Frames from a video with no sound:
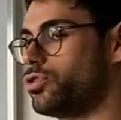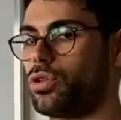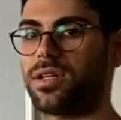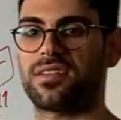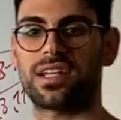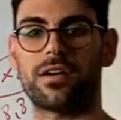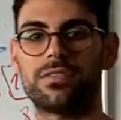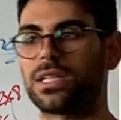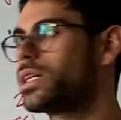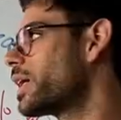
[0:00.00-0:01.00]
you can serve
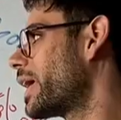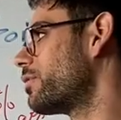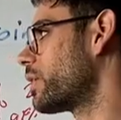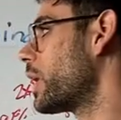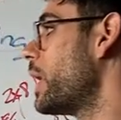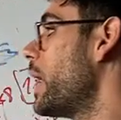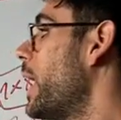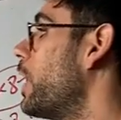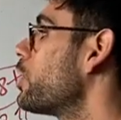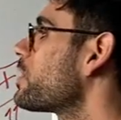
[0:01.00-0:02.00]
that craving.
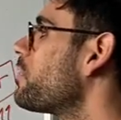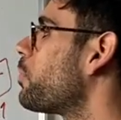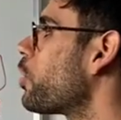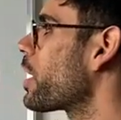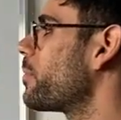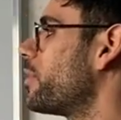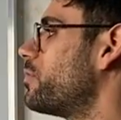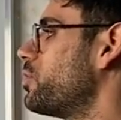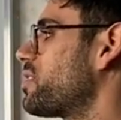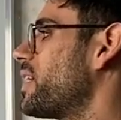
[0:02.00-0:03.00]
A lot of programs have
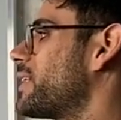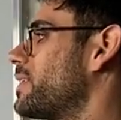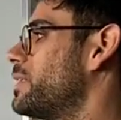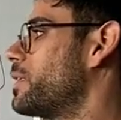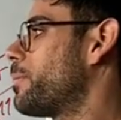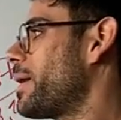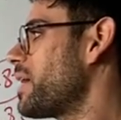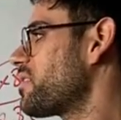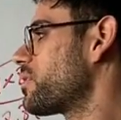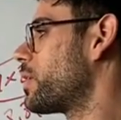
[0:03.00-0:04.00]
used that in the
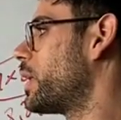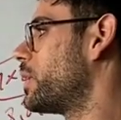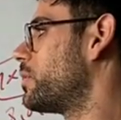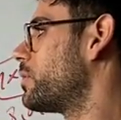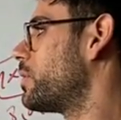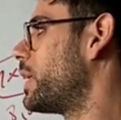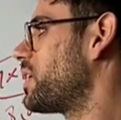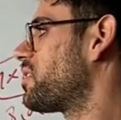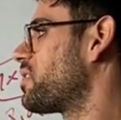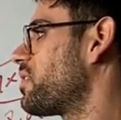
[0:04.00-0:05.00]
past, and
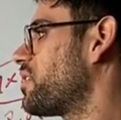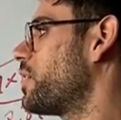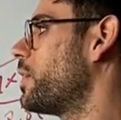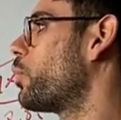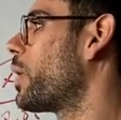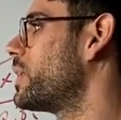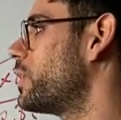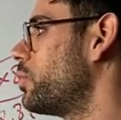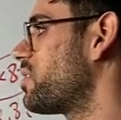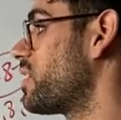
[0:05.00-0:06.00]
let's see why they
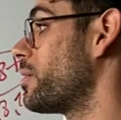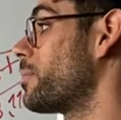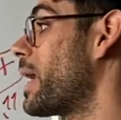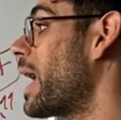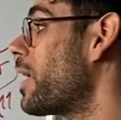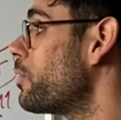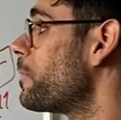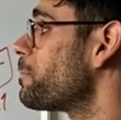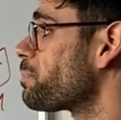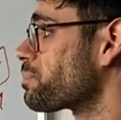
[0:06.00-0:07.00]
use them and how.
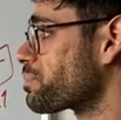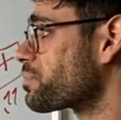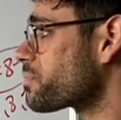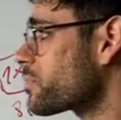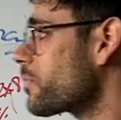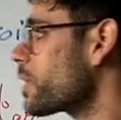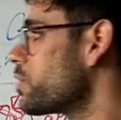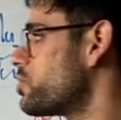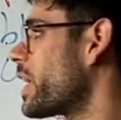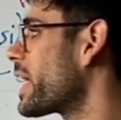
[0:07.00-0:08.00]

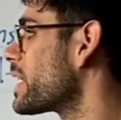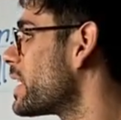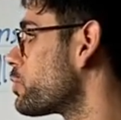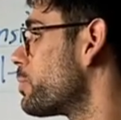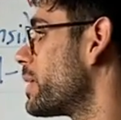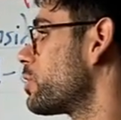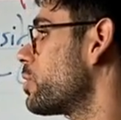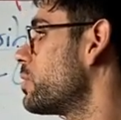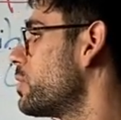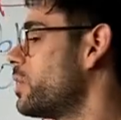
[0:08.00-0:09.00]
Juggernaut
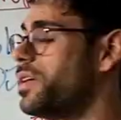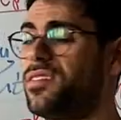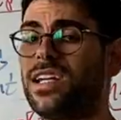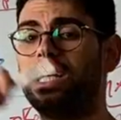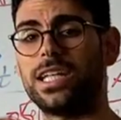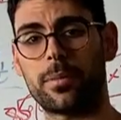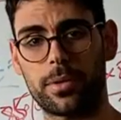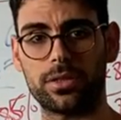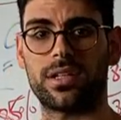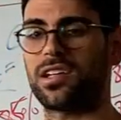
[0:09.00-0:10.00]
method, it's a linear
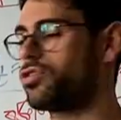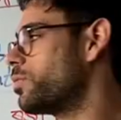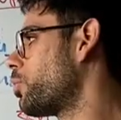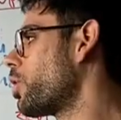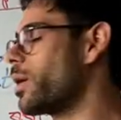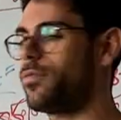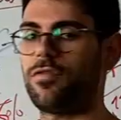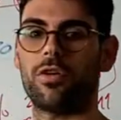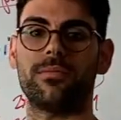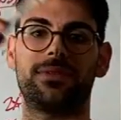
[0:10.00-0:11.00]
periodization program
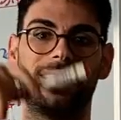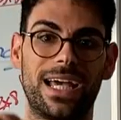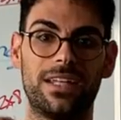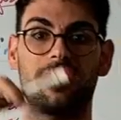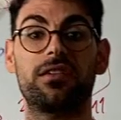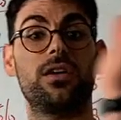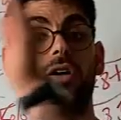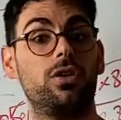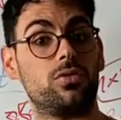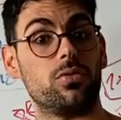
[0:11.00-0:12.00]
from tens
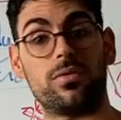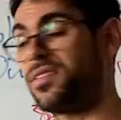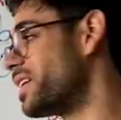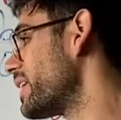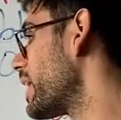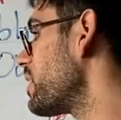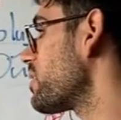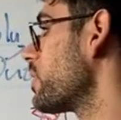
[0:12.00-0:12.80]
to singles.